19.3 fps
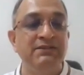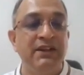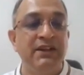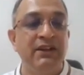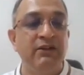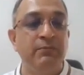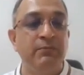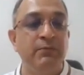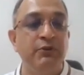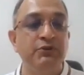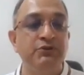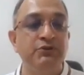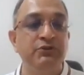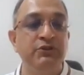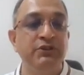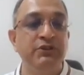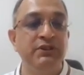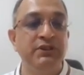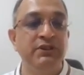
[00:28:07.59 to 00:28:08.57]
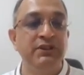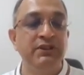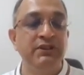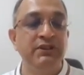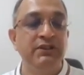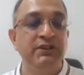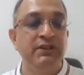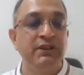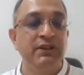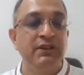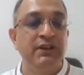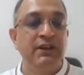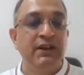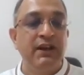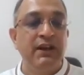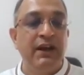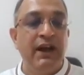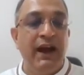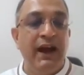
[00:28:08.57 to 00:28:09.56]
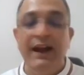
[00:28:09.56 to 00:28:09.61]
and opportunity
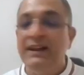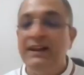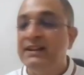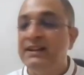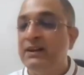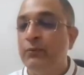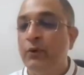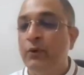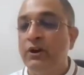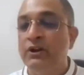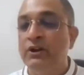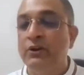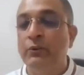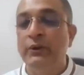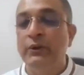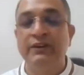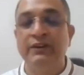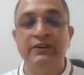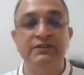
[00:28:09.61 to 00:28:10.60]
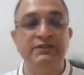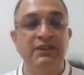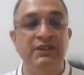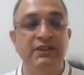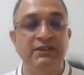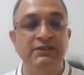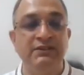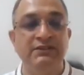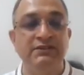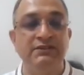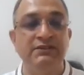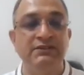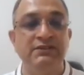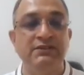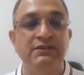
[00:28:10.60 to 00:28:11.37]
and they want quick results.